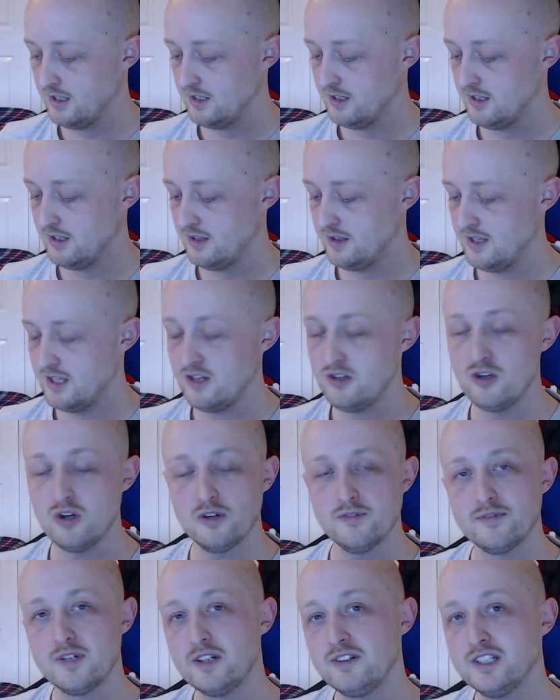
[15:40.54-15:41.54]
They're not
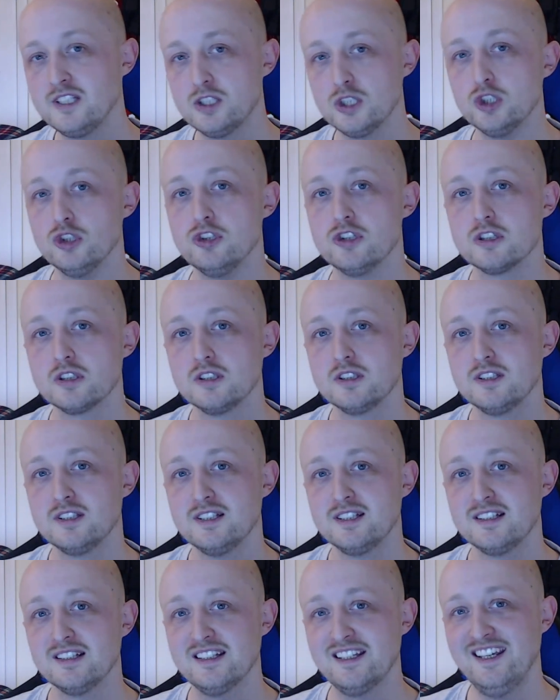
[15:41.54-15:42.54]
very good.
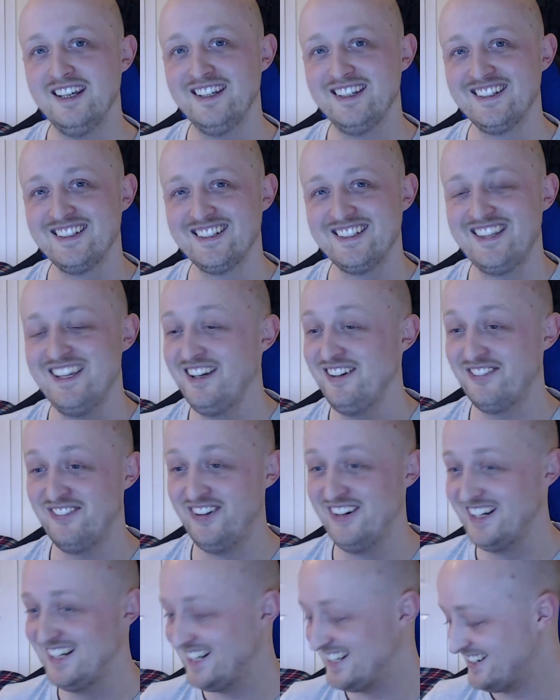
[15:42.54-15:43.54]
They're
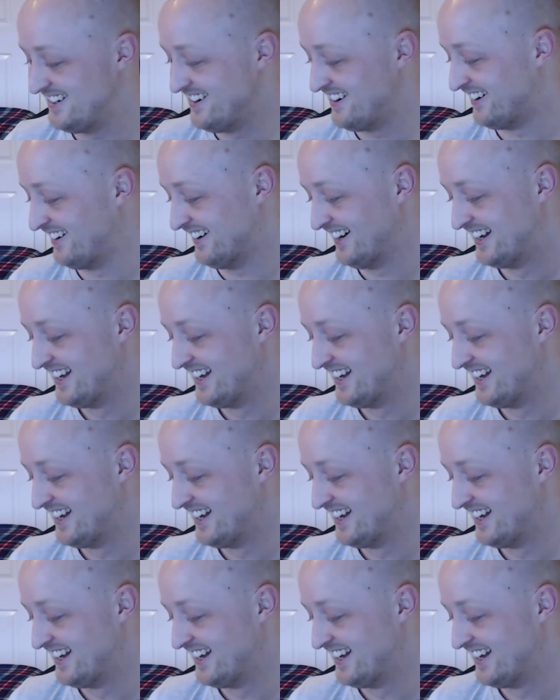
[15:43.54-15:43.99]
really not.